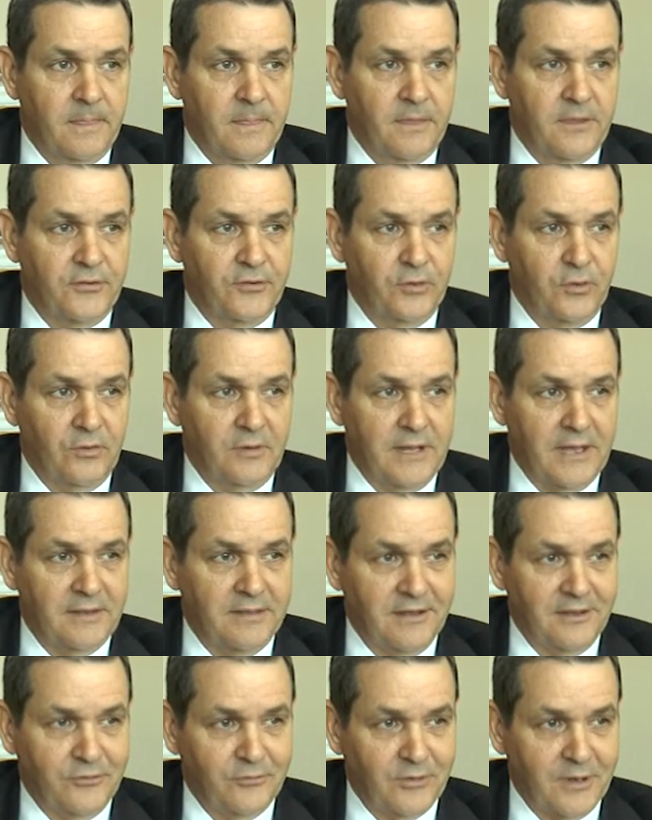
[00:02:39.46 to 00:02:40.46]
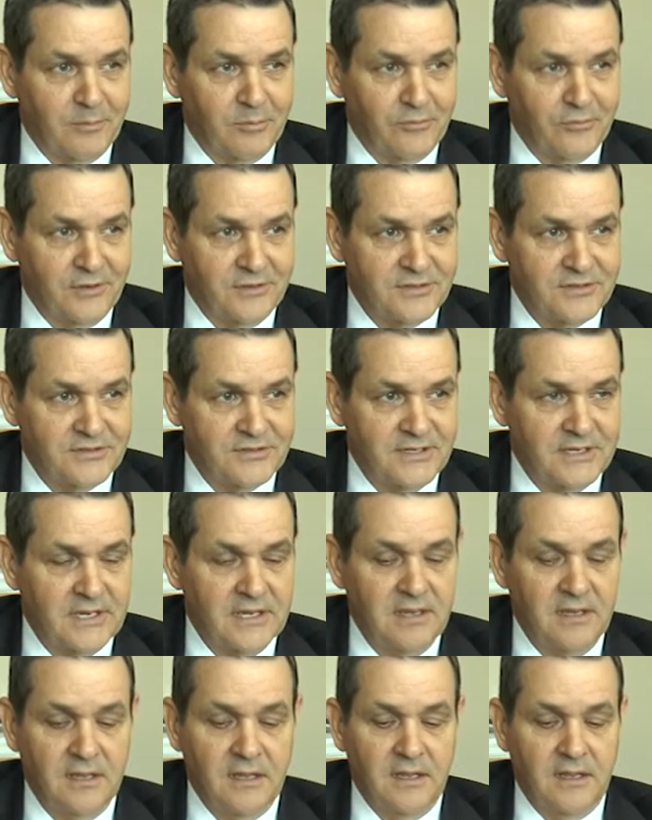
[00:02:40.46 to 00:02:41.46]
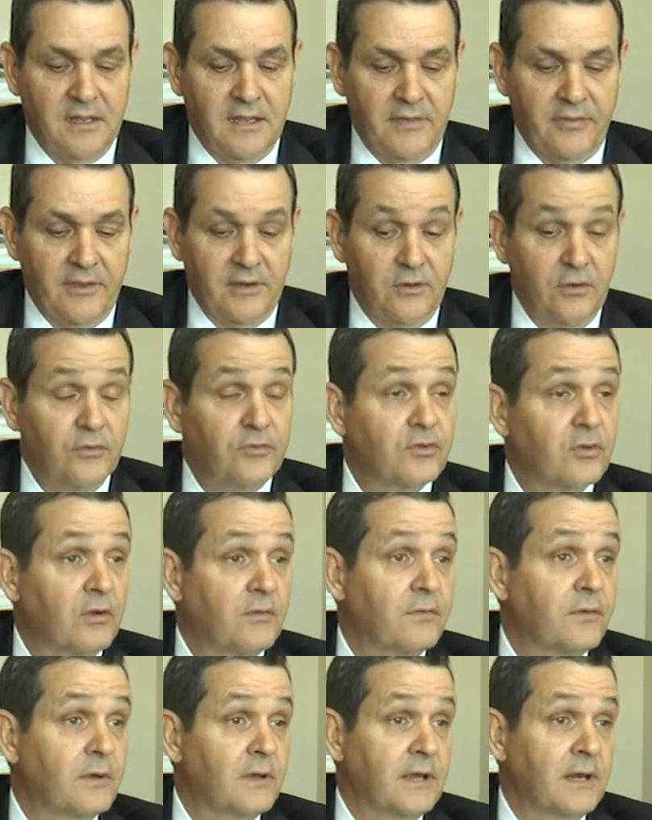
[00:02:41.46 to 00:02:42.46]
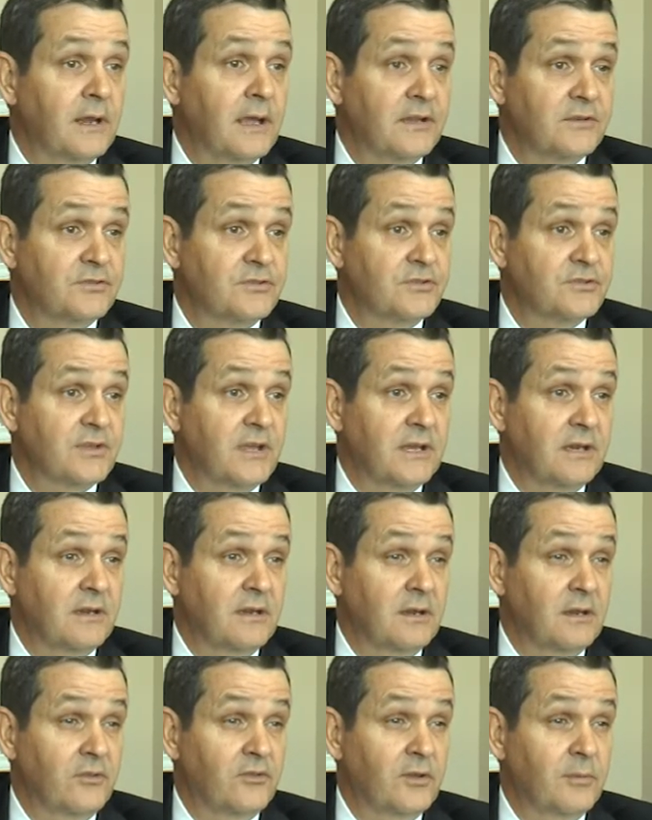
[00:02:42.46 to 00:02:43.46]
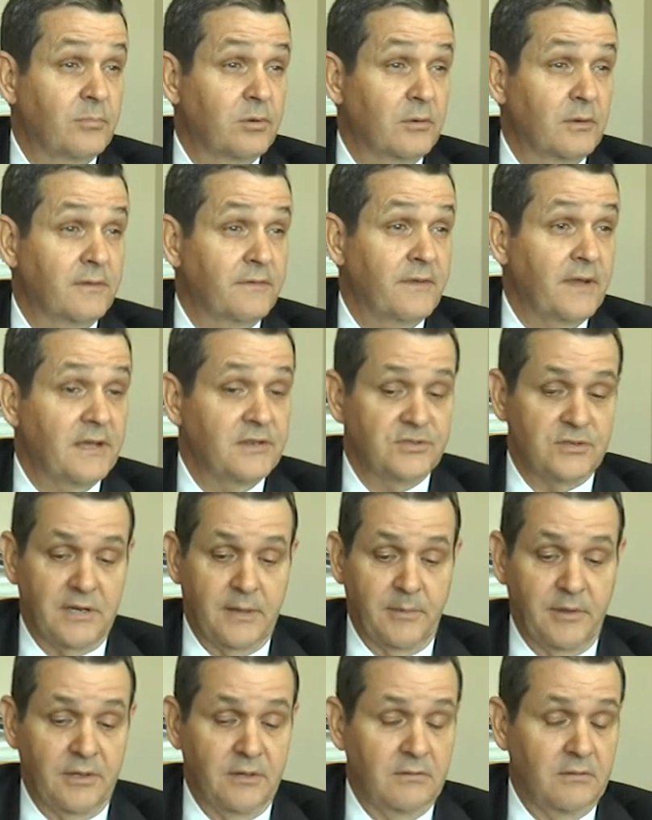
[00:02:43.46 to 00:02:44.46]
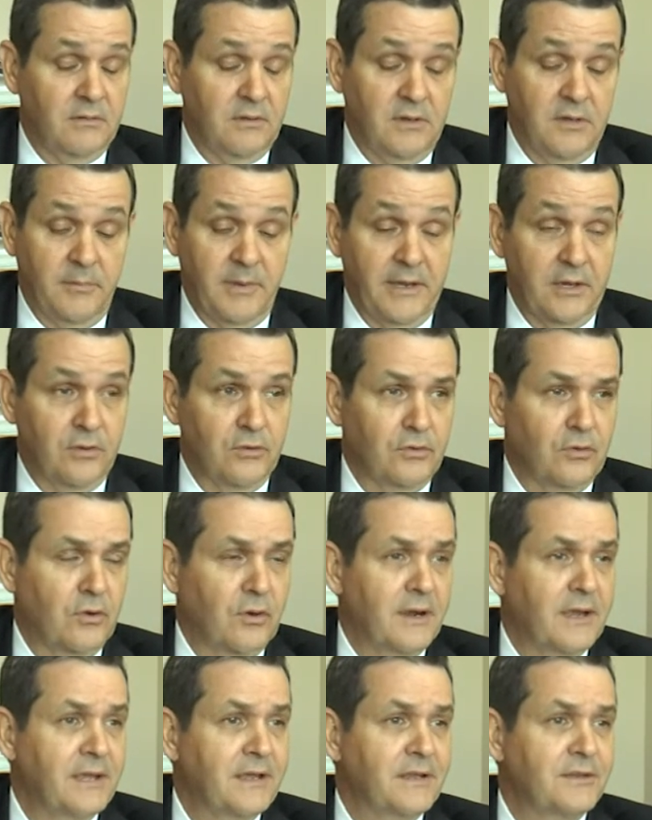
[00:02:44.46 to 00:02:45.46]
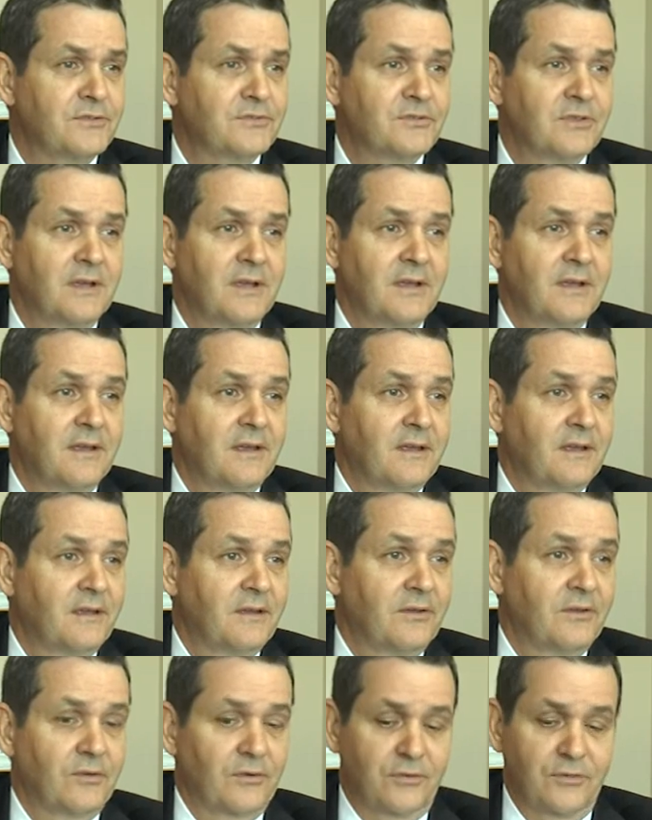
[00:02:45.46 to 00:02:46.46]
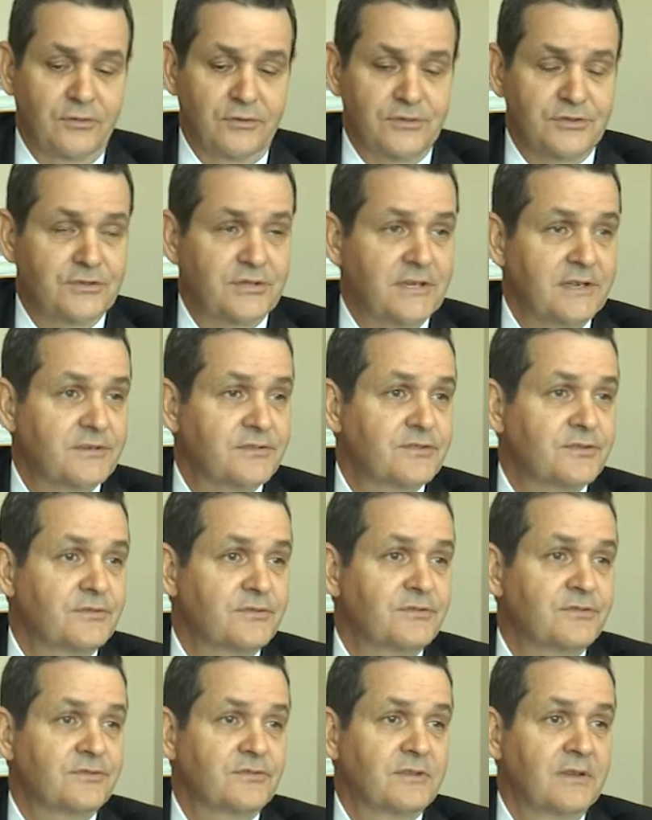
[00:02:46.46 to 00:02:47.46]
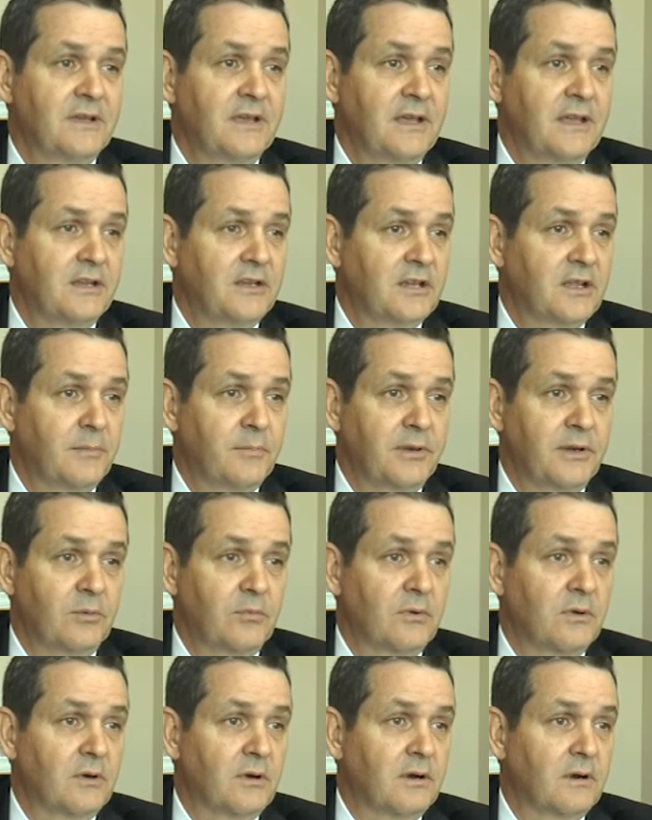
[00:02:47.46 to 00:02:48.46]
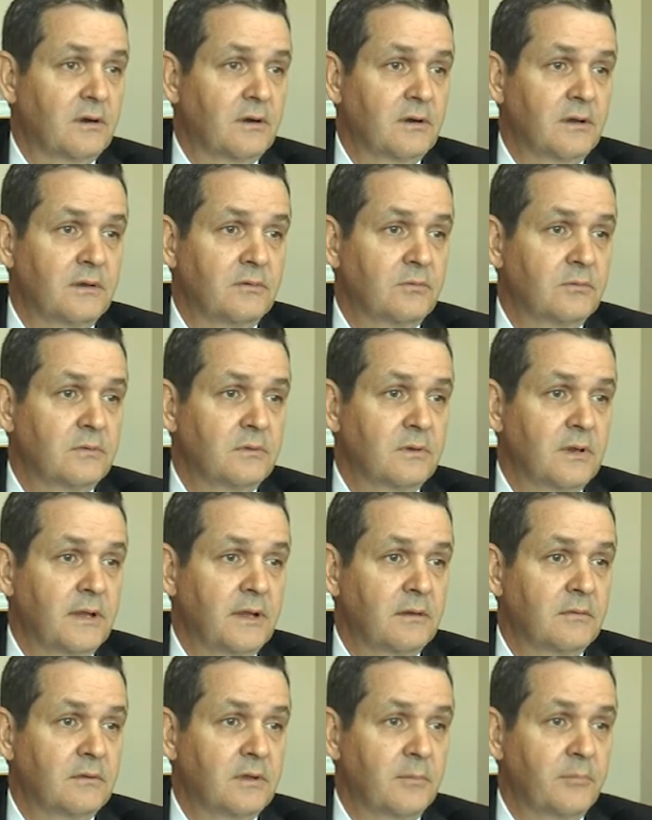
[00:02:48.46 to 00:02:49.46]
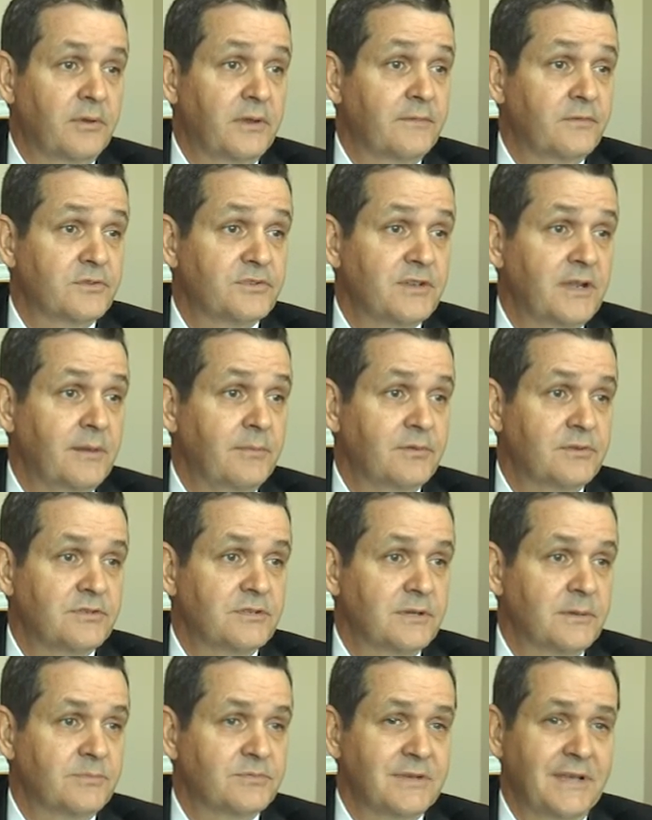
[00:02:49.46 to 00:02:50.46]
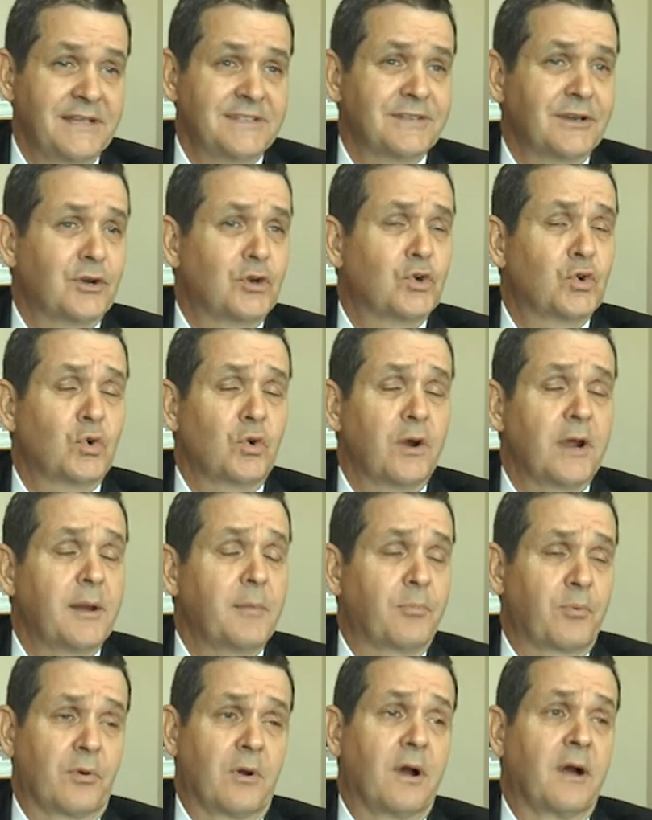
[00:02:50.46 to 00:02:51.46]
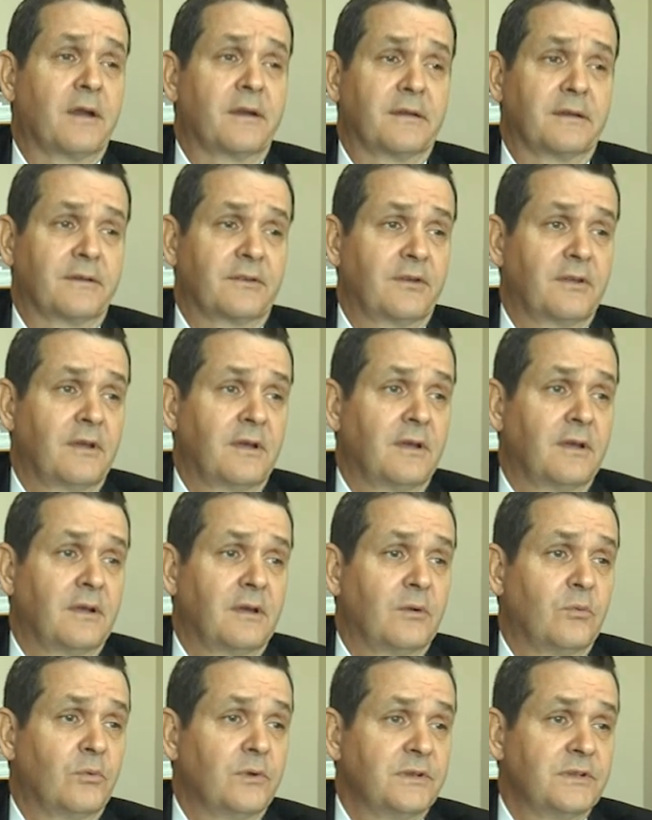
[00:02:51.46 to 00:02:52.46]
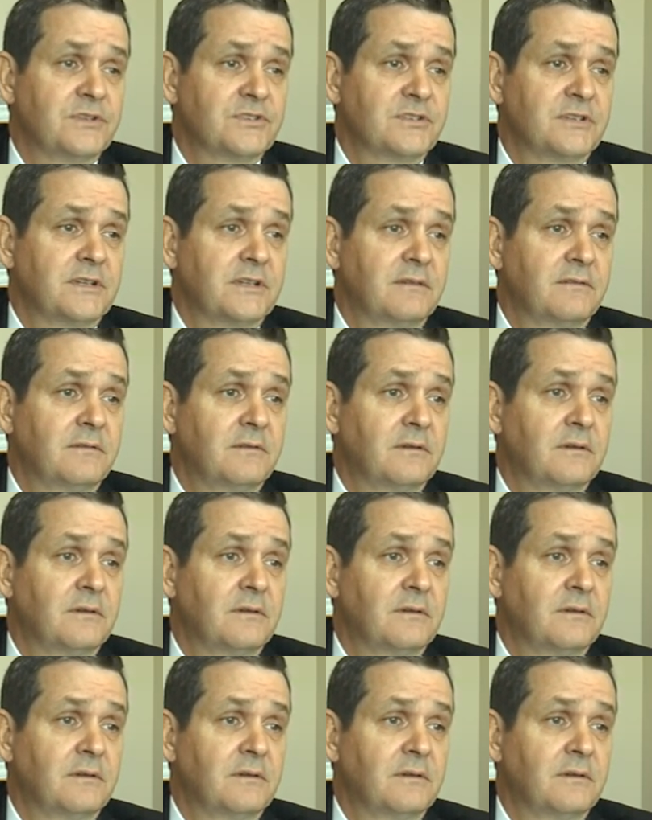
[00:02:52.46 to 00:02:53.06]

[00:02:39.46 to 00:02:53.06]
the student athletes represent the city, and they do so, in an exemplary fashion. I mean, you make good grades, you're good citizens, and you compete real hard and compete for championships. It's a great product. We just need